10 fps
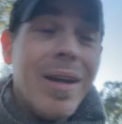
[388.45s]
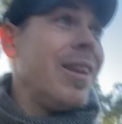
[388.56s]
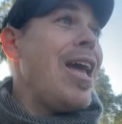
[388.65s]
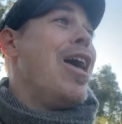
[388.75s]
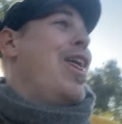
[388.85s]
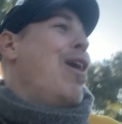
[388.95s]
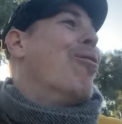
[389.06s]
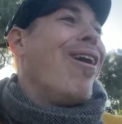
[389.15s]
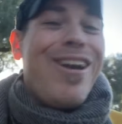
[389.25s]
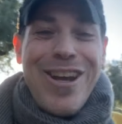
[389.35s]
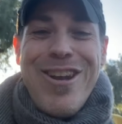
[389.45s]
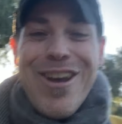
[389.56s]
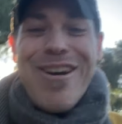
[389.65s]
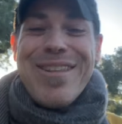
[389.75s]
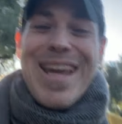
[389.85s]
They want to
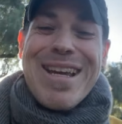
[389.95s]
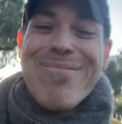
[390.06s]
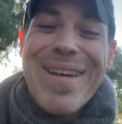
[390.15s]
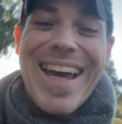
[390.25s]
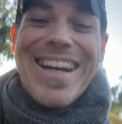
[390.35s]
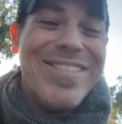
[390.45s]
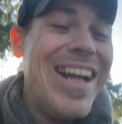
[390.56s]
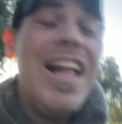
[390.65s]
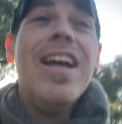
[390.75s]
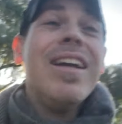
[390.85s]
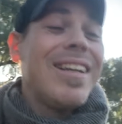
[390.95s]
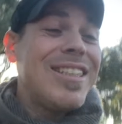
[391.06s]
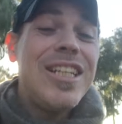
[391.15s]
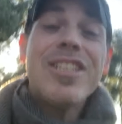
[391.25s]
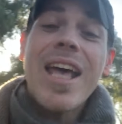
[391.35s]
know they can pet him because
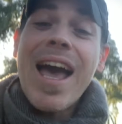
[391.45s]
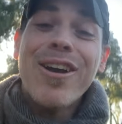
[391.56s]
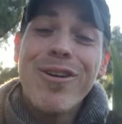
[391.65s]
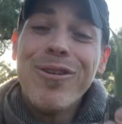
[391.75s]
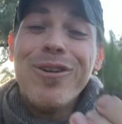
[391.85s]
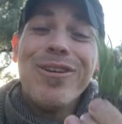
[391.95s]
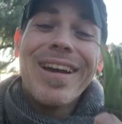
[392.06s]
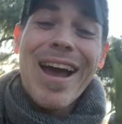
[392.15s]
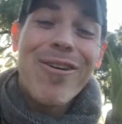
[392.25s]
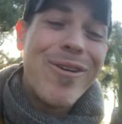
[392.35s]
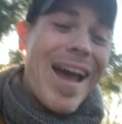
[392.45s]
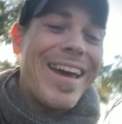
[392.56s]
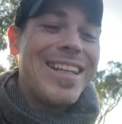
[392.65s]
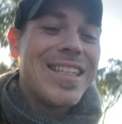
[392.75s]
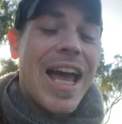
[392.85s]
he's that cool. Like, how
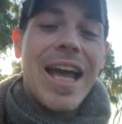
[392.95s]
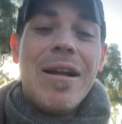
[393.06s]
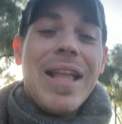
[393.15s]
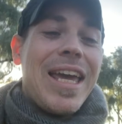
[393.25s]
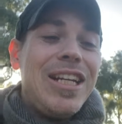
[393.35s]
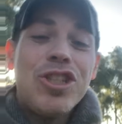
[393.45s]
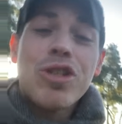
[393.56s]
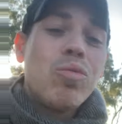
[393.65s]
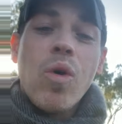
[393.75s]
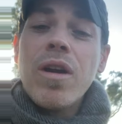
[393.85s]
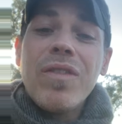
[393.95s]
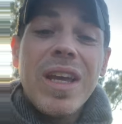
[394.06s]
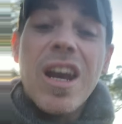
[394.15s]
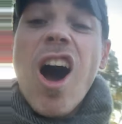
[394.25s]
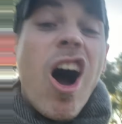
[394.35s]
rad is that? And he's just one of,
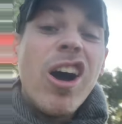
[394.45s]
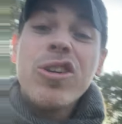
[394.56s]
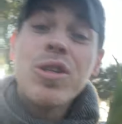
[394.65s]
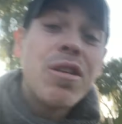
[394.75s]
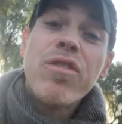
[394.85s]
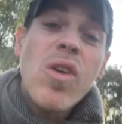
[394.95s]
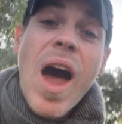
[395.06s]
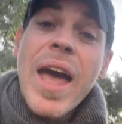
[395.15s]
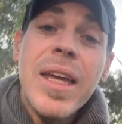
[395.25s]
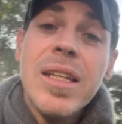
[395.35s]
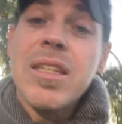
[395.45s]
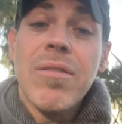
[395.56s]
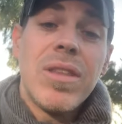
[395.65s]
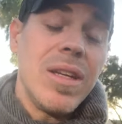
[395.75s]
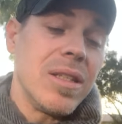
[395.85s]
again, hundreds of varieties
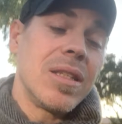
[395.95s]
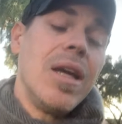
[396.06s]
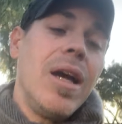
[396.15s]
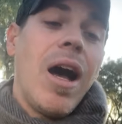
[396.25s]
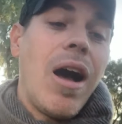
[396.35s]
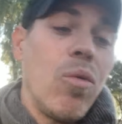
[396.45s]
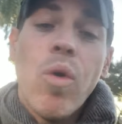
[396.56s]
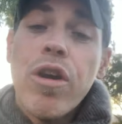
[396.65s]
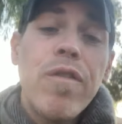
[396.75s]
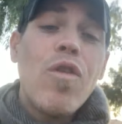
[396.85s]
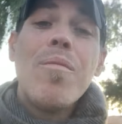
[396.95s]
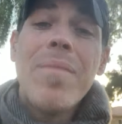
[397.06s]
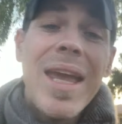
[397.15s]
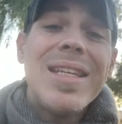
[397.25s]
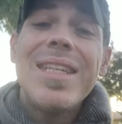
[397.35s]
of these wonderful,
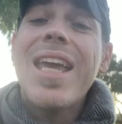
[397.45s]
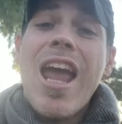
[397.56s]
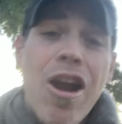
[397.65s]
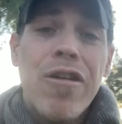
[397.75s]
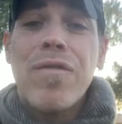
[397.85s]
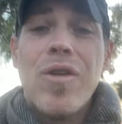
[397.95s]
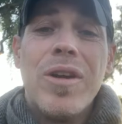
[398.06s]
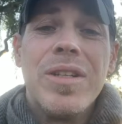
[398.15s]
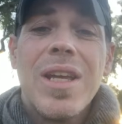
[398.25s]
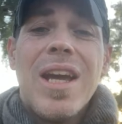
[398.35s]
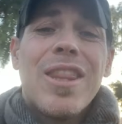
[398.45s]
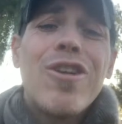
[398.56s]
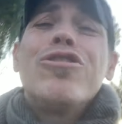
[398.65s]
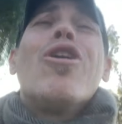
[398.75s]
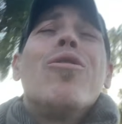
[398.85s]
amazing air ferns that
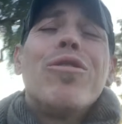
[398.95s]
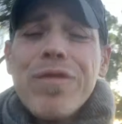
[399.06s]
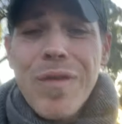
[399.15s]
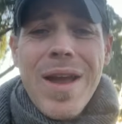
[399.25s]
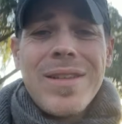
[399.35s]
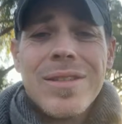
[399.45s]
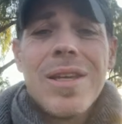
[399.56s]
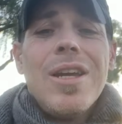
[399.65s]
are total friends.